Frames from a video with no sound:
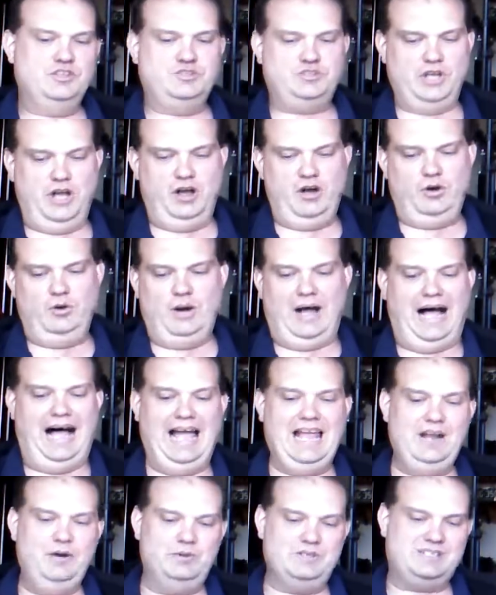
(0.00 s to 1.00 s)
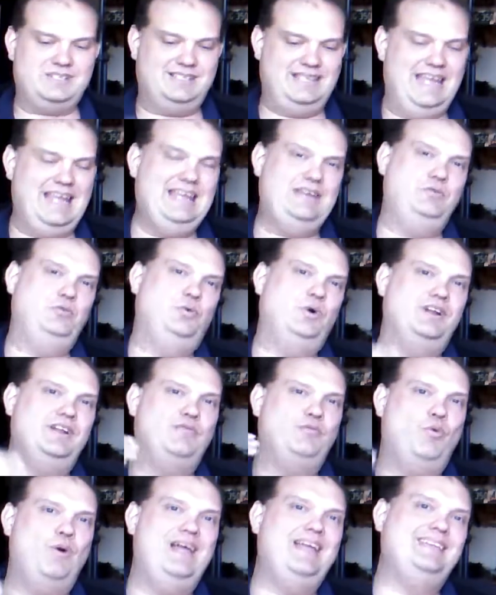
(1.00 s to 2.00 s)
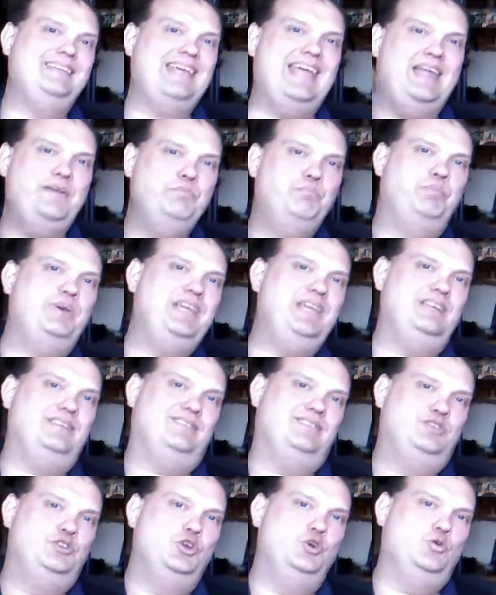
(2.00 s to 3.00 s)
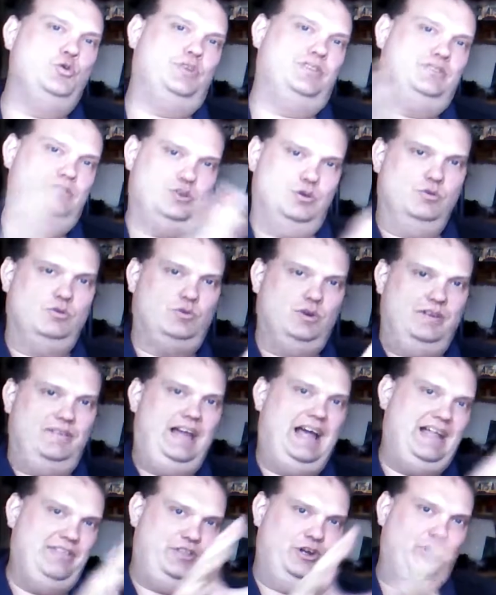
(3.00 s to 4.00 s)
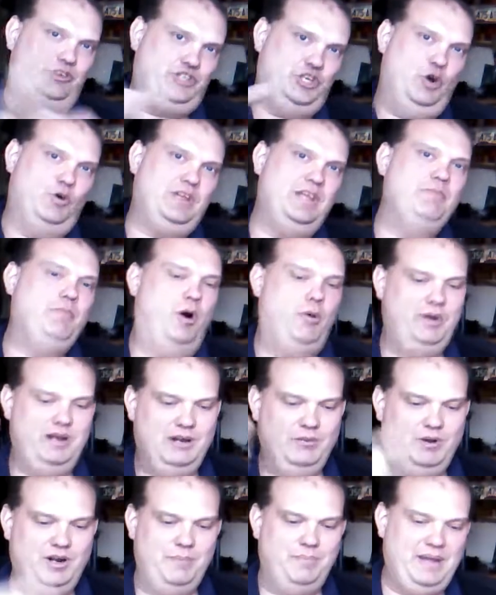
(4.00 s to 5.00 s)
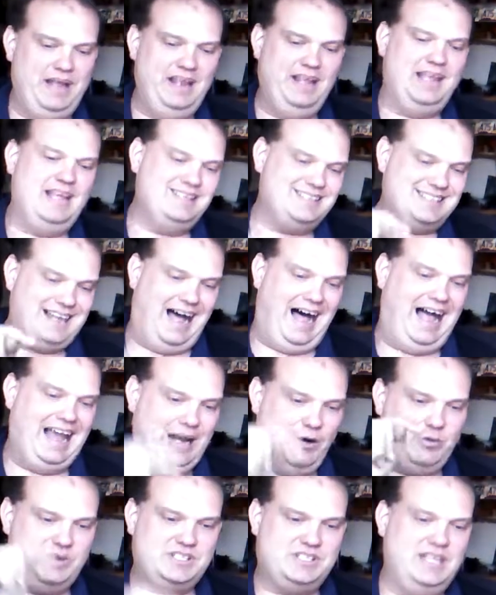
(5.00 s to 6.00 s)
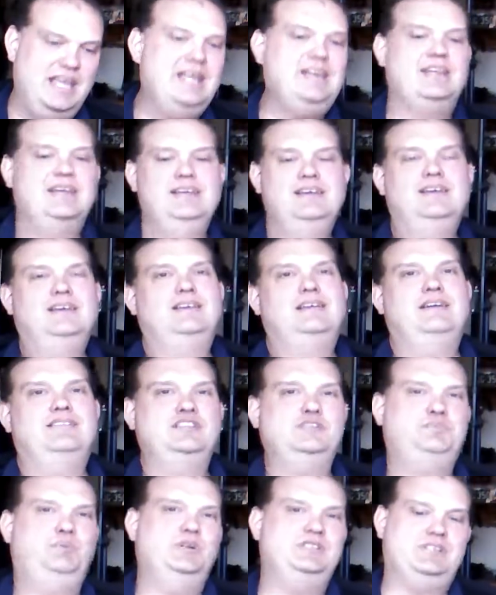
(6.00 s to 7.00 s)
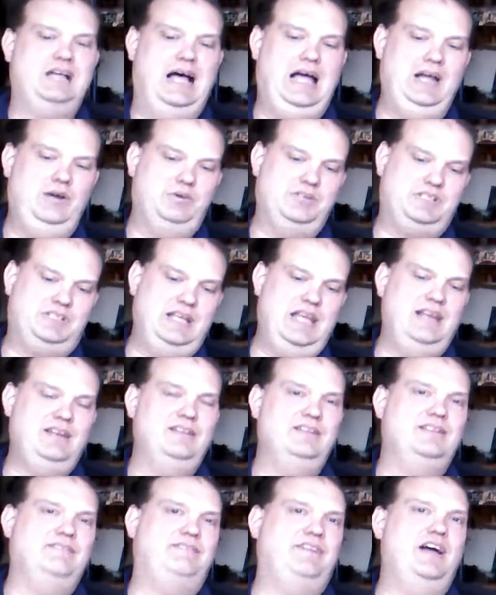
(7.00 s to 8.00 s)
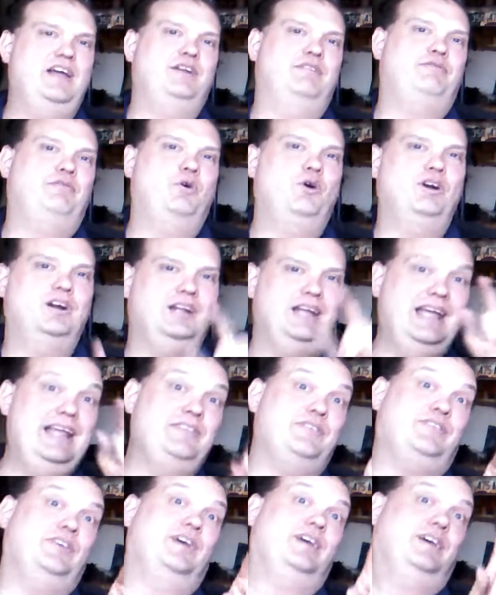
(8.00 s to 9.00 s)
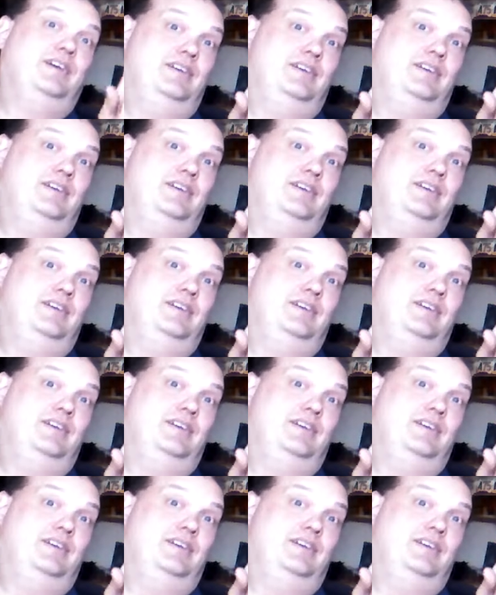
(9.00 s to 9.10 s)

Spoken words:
So Iowa State would have went and beat Duke. Duke would have had their choking moment. It would have been against Iowa State. Now this puts Iowa State in the Final Four against.